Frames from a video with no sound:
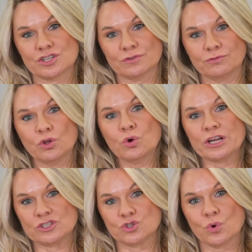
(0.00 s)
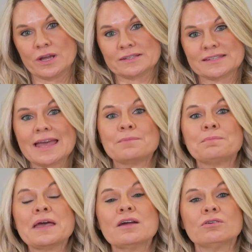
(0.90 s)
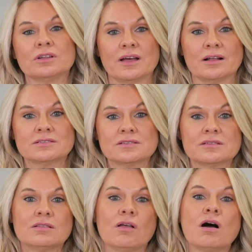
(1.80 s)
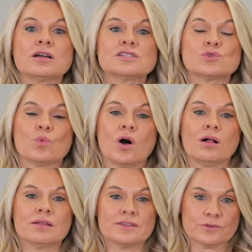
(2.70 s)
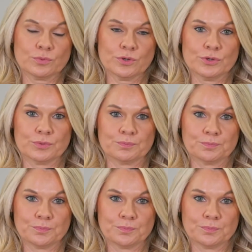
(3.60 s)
to the flooring joists and parallel to the longest wall in the room.